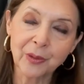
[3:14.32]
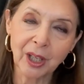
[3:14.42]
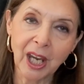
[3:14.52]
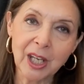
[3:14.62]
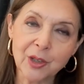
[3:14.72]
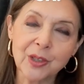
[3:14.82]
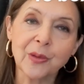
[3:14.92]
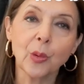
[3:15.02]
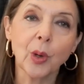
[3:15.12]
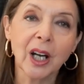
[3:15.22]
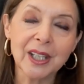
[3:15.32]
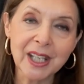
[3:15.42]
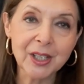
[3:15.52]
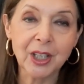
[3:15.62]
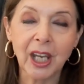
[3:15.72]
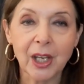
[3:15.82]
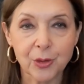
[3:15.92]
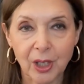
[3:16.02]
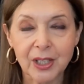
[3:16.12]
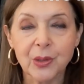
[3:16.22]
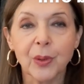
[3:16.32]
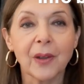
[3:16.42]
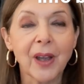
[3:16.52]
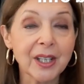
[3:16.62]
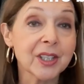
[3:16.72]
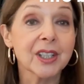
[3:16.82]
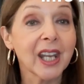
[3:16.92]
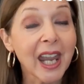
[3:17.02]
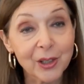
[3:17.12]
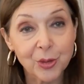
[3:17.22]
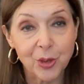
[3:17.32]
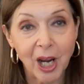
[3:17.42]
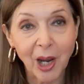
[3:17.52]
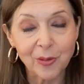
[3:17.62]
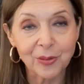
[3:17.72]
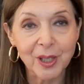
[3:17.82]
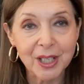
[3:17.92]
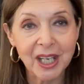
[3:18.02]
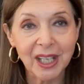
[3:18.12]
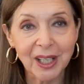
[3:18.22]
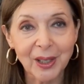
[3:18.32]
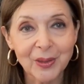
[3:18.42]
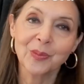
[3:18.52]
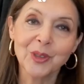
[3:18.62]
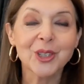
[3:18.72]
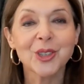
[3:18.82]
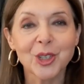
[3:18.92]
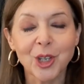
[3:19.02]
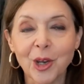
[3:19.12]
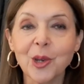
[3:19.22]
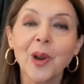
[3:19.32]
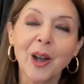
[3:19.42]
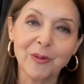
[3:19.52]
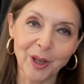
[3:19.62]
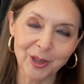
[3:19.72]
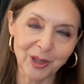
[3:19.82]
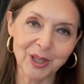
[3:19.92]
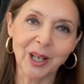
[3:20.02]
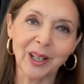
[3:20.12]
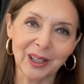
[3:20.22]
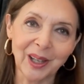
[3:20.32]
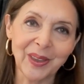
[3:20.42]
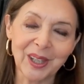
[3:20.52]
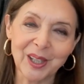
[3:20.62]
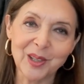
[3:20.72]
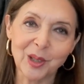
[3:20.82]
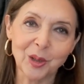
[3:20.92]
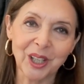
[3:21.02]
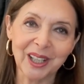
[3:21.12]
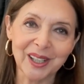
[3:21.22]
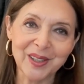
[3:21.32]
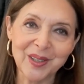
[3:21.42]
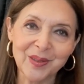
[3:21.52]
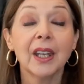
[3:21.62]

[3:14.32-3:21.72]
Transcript: of occasions for where I need to get dressed, but I've added an extra outfit here just to you how versatile I think this look is.